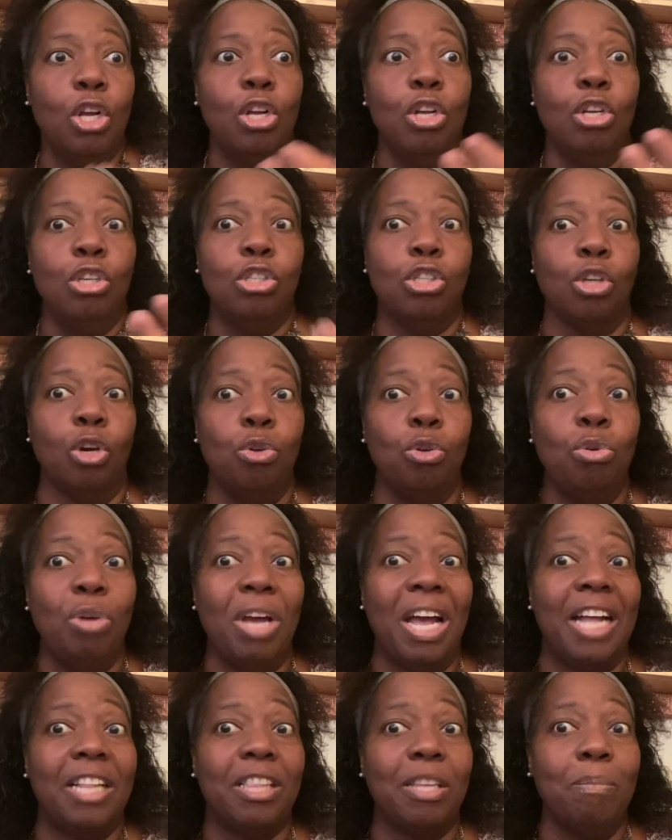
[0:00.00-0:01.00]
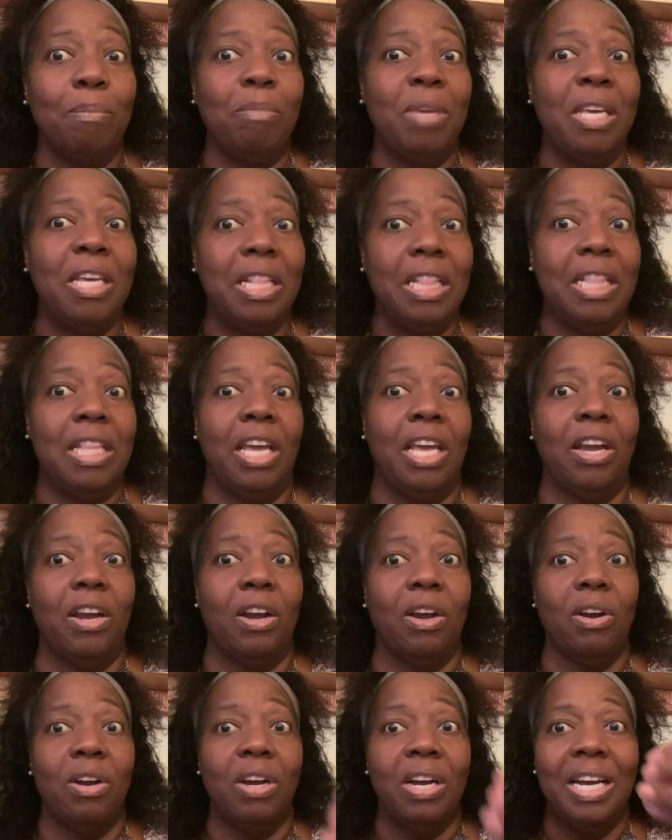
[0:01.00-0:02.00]
So you have to meet
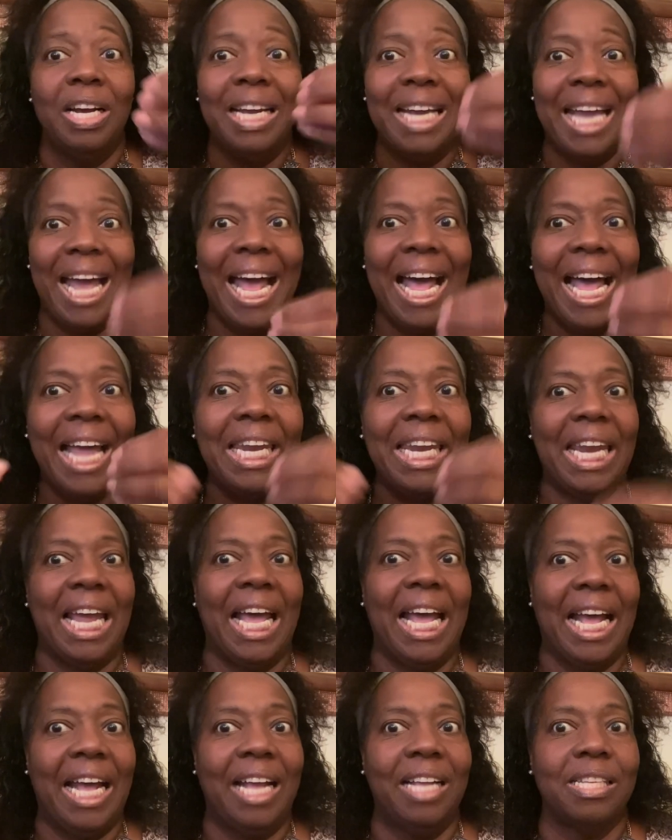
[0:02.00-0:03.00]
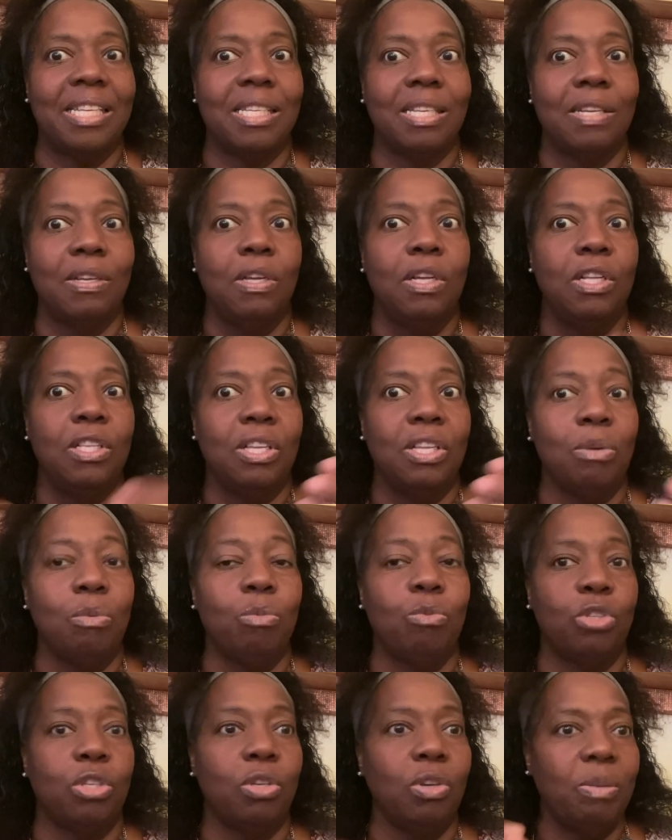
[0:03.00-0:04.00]
their guidelines
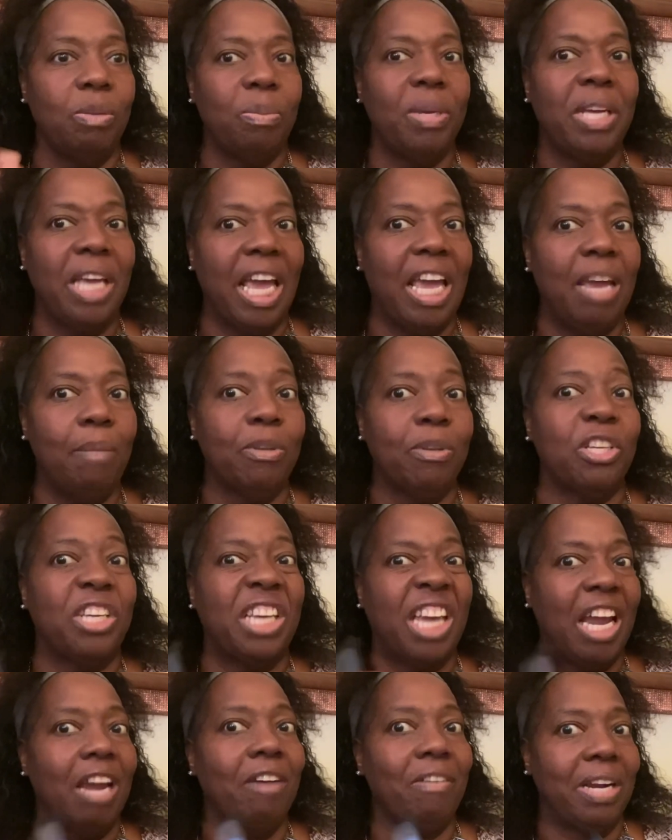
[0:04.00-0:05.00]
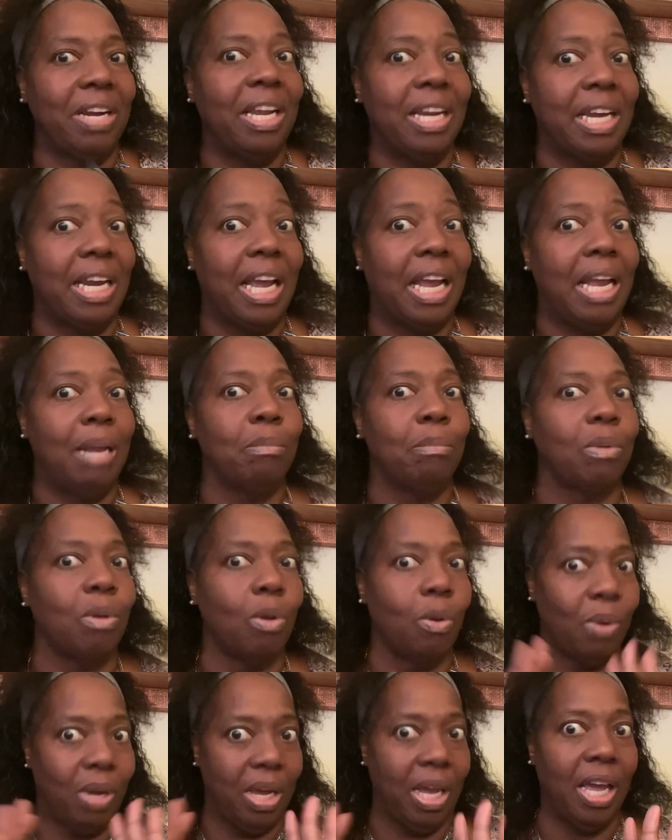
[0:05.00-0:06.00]
to be able to carry their names,
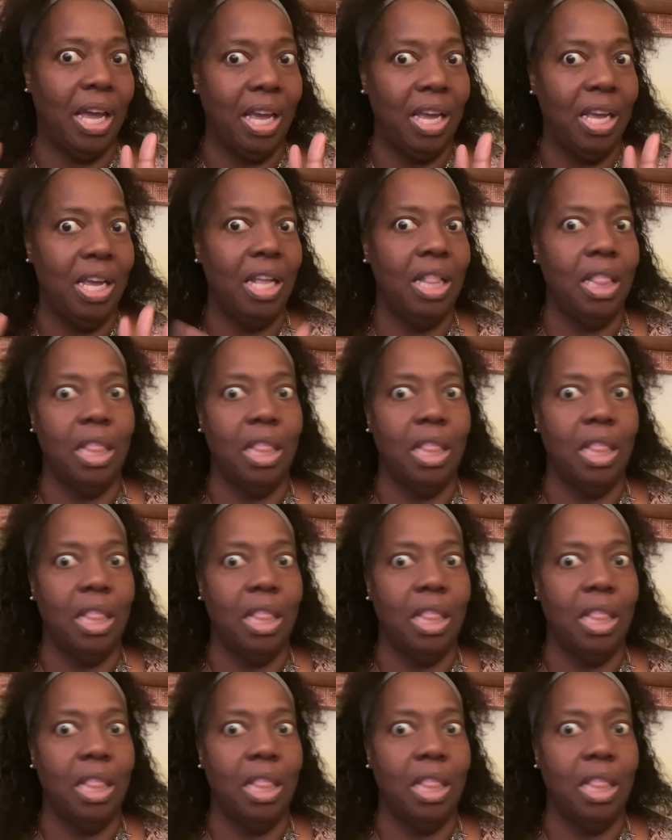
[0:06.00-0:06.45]
okay?